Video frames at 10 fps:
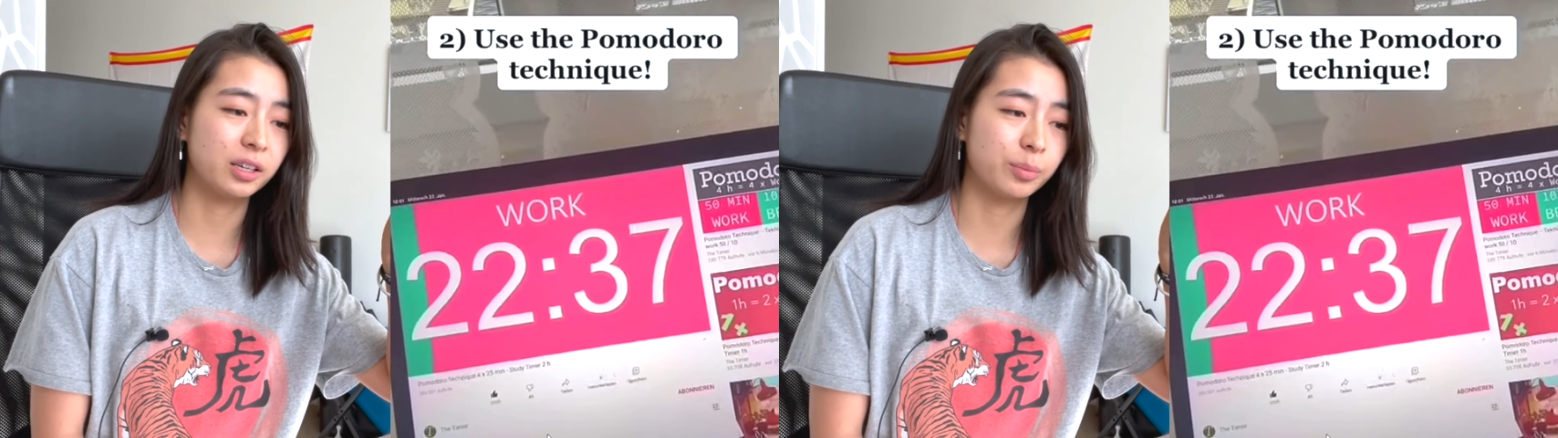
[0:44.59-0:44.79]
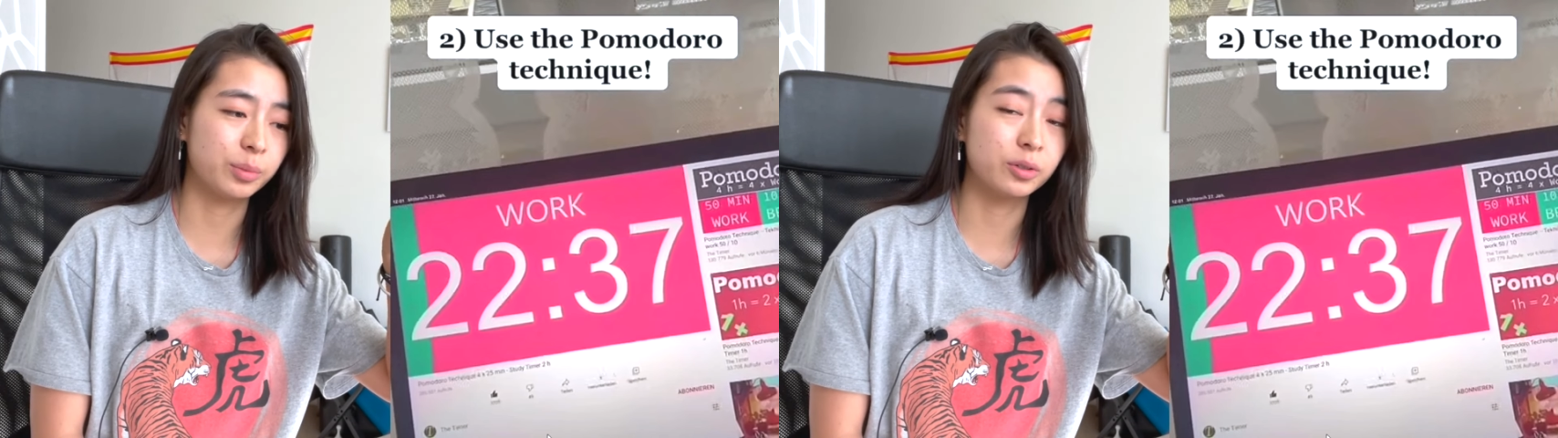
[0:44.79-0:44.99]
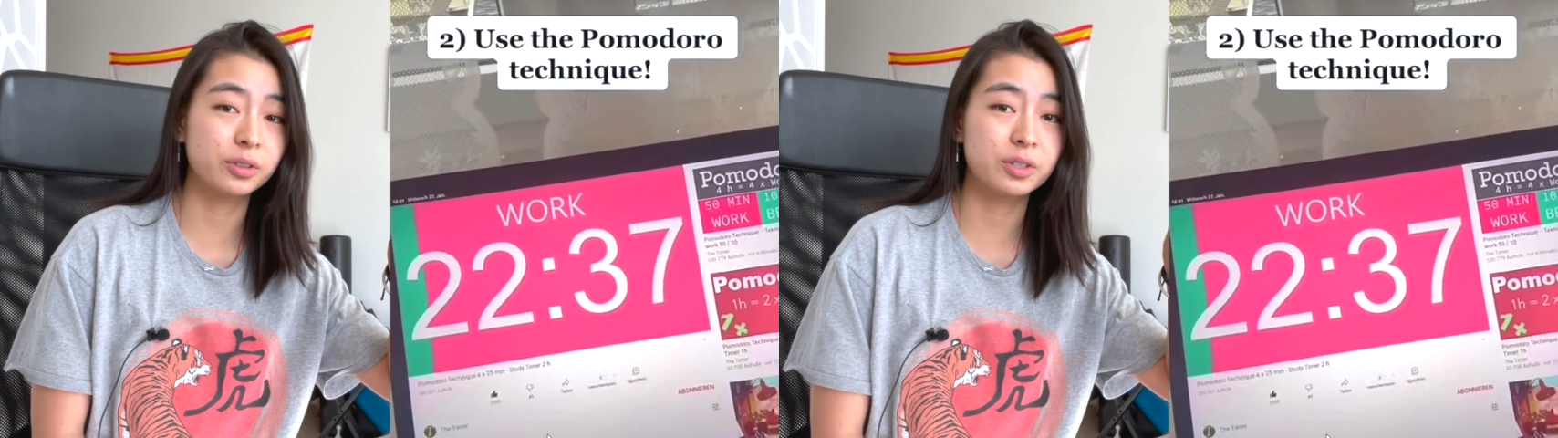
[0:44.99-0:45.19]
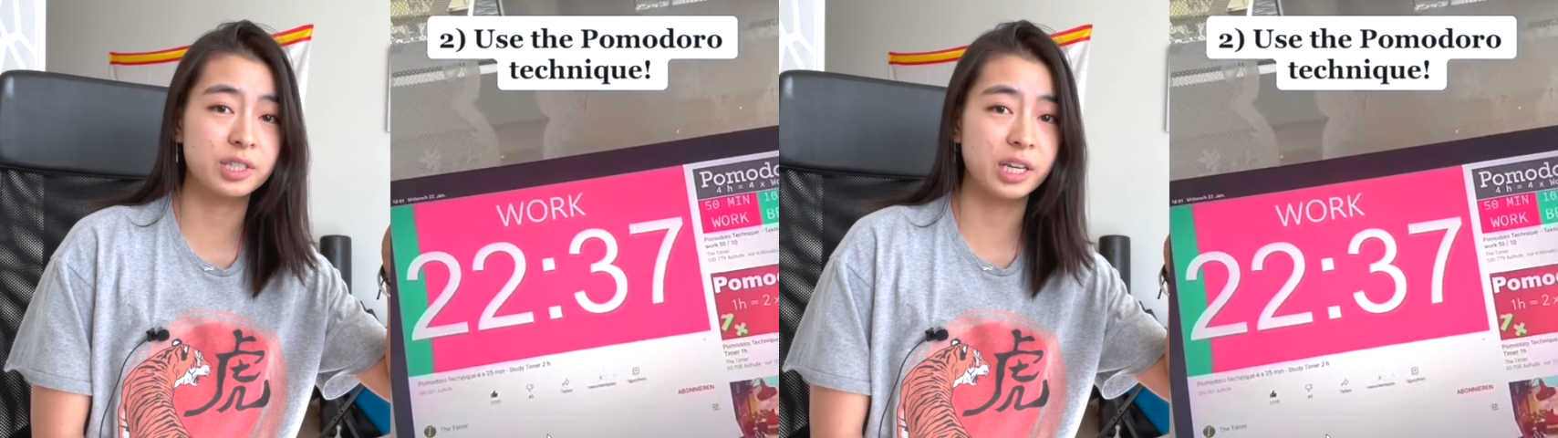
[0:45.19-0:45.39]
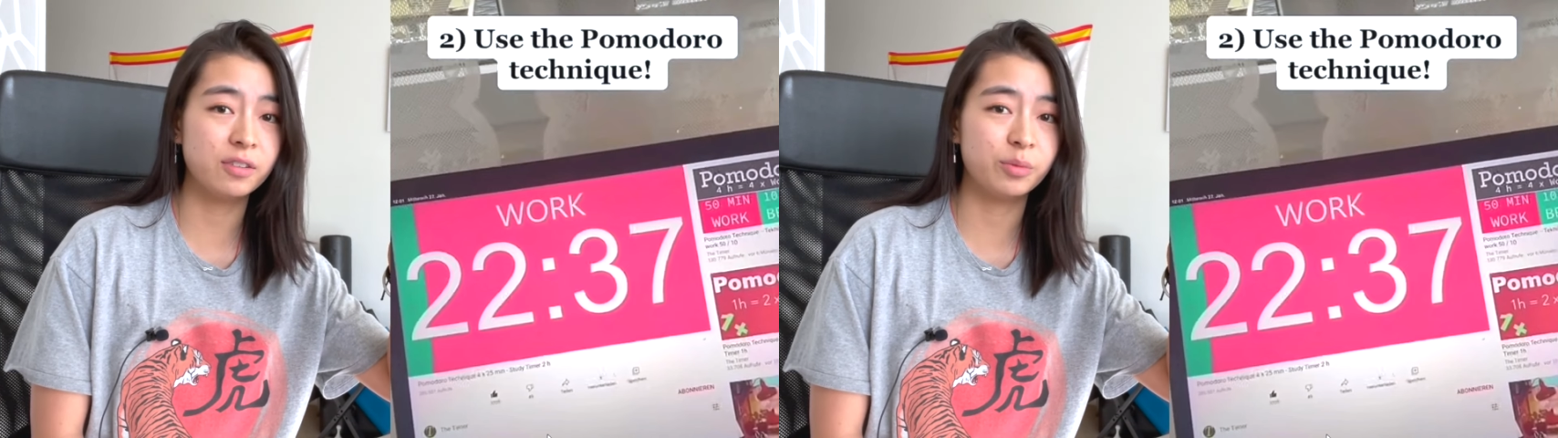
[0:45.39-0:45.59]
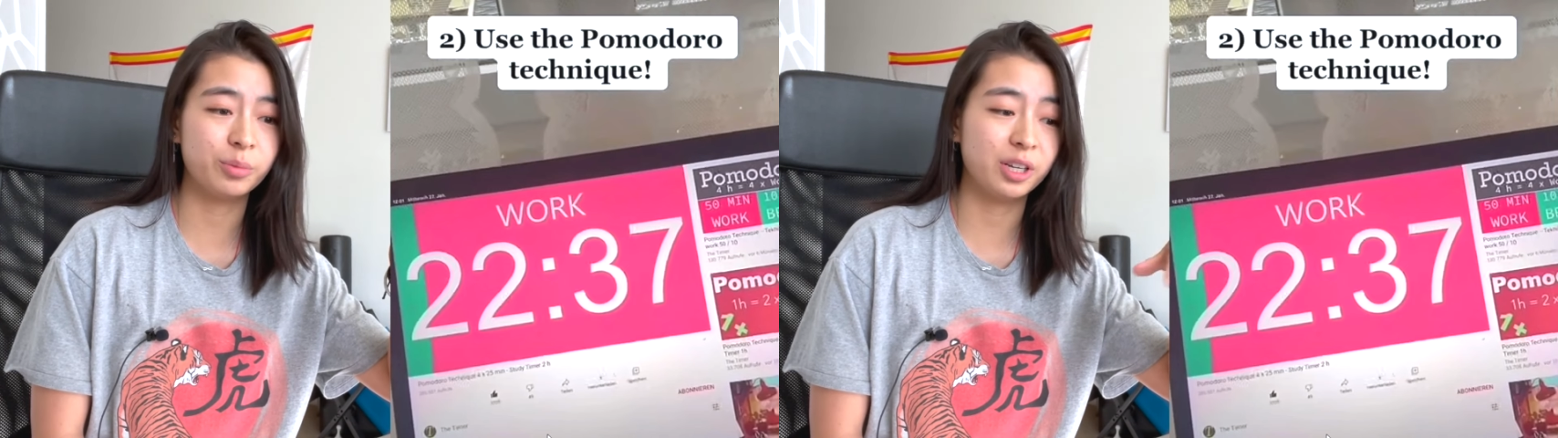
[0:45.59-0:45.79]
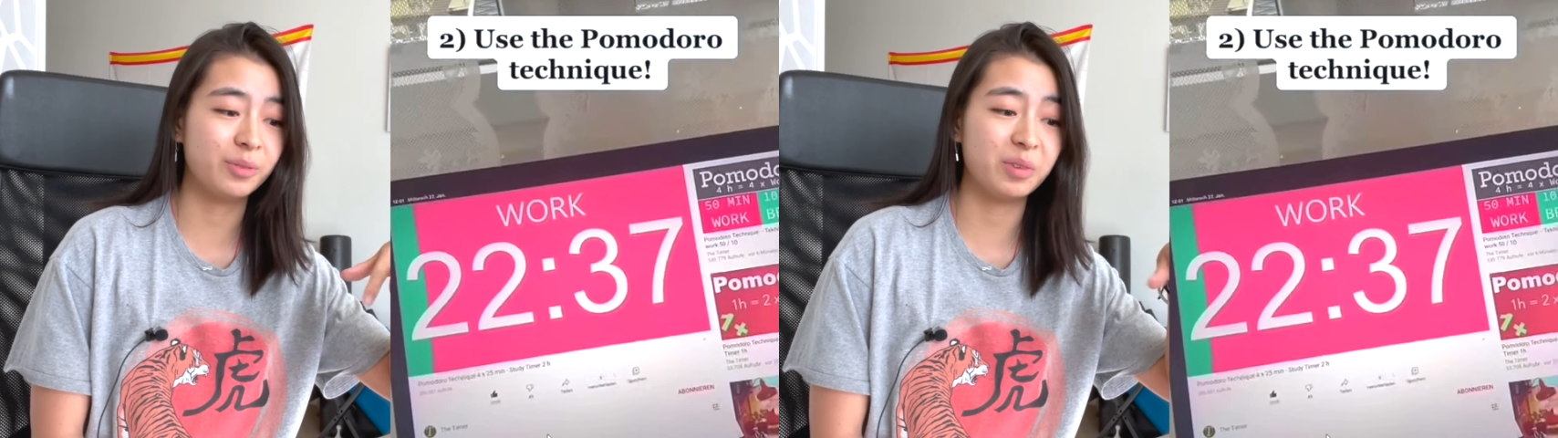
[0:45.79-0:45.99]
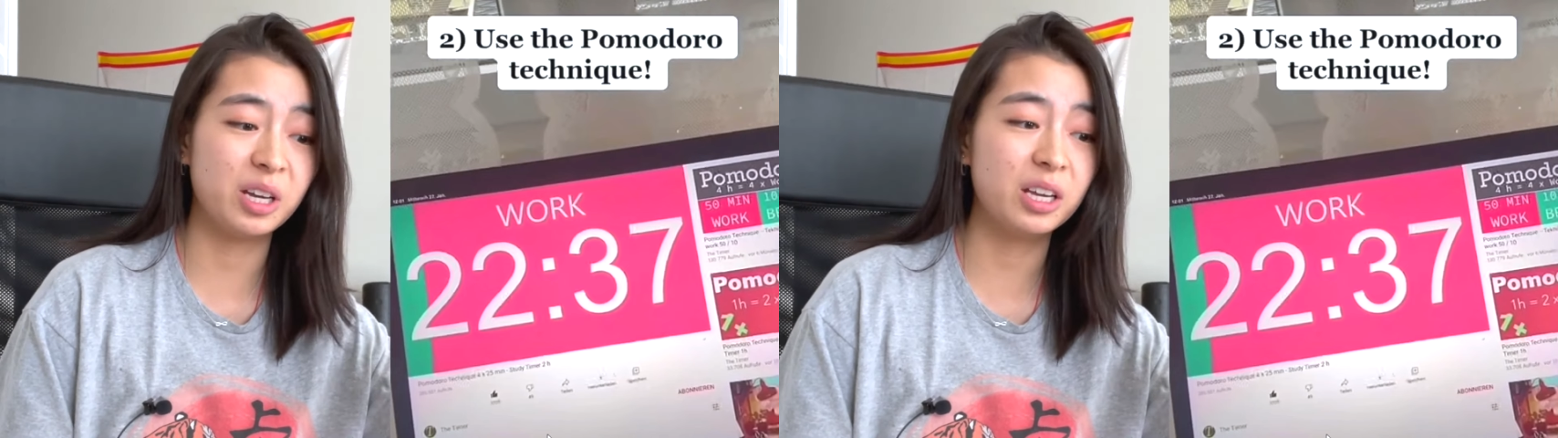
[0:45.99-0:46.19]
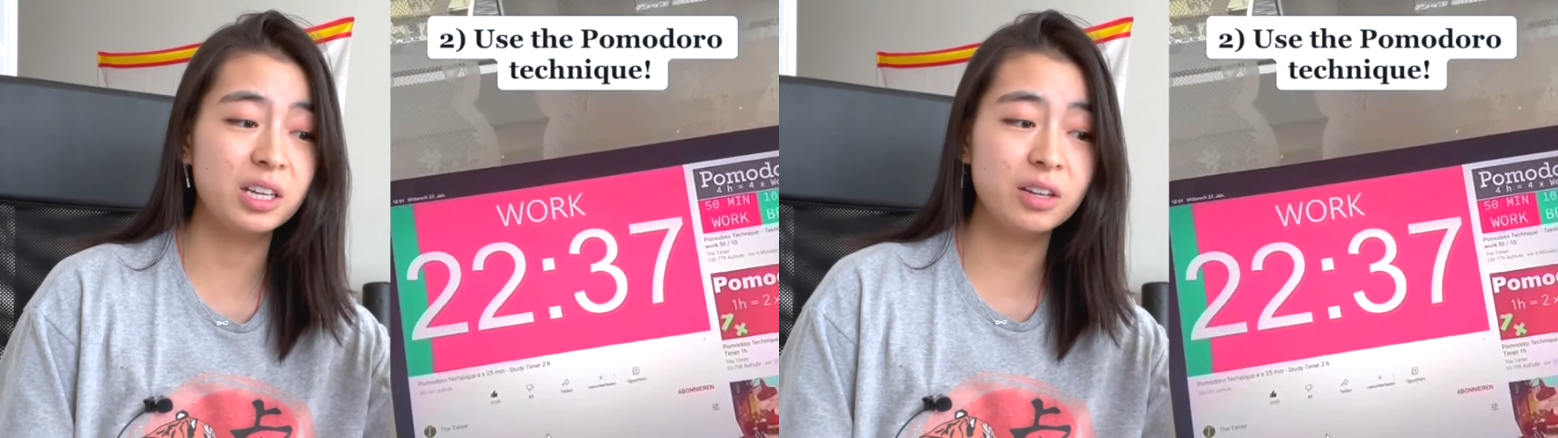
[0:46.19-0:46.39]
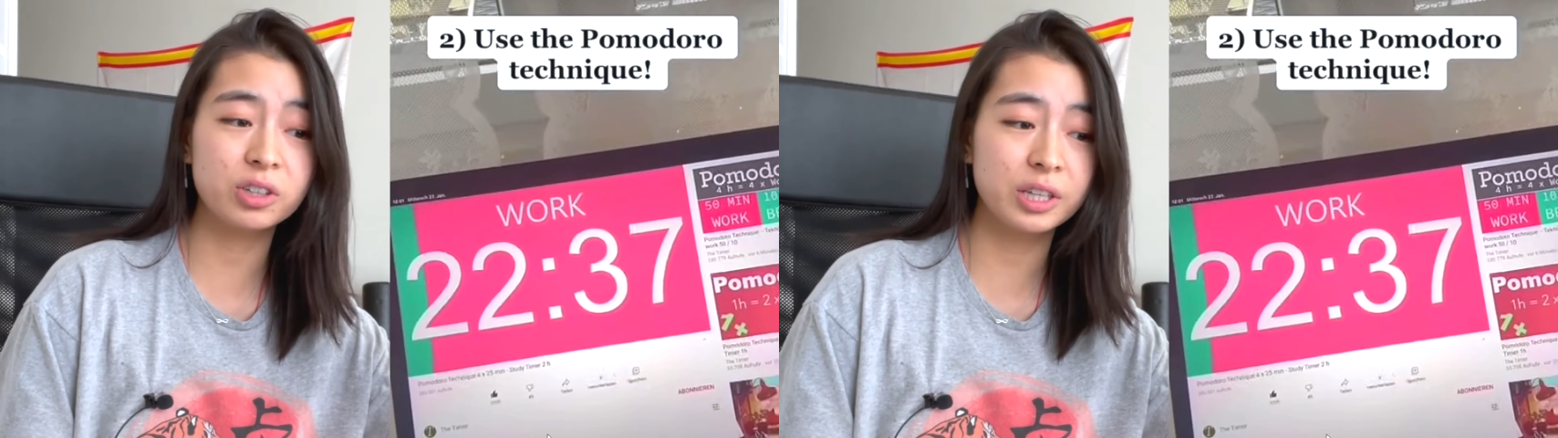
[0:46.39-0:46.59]
computer saved, but I
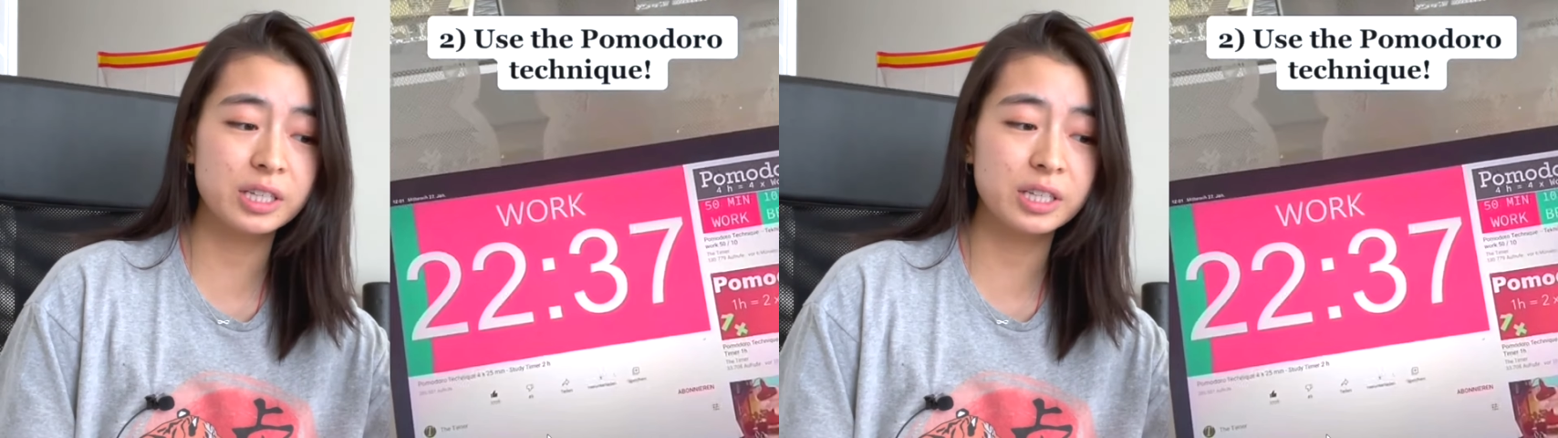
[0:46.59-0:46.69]
never clicked